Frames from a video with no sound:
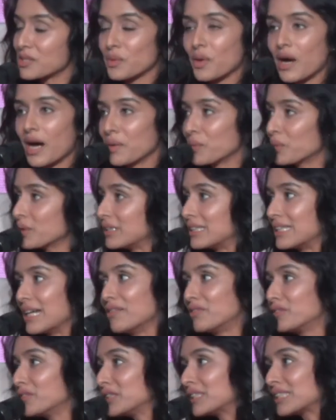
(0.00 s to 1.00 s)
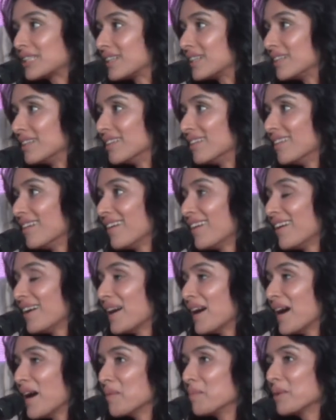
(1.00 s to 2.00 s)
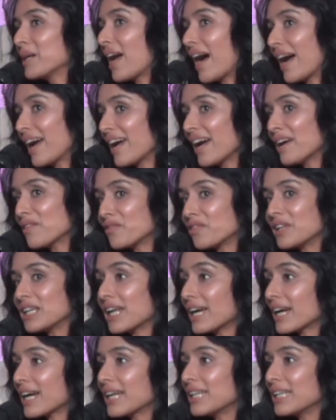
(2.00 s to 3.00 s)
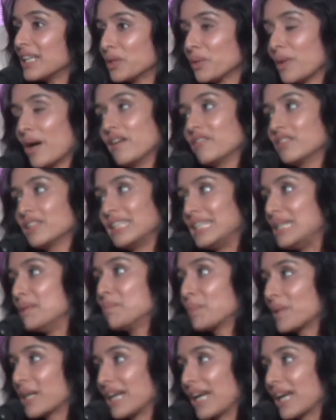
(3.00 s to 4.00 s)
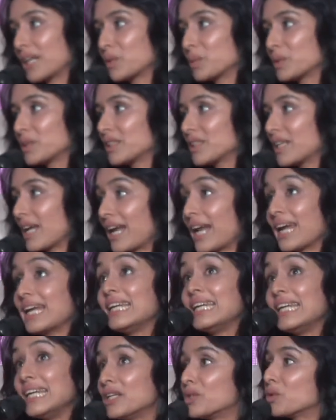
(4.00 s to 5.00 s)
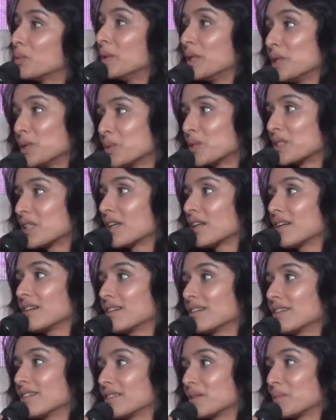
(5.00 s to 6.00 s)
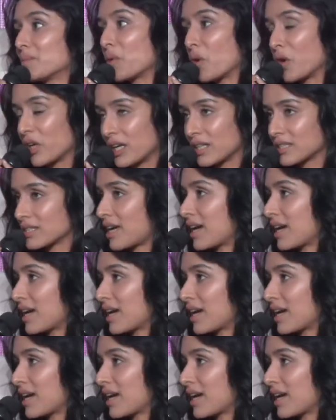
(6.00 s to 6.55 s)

So I would definitely, uh, but I, I feel like I need to have a deep connect with it and I need to be using the products.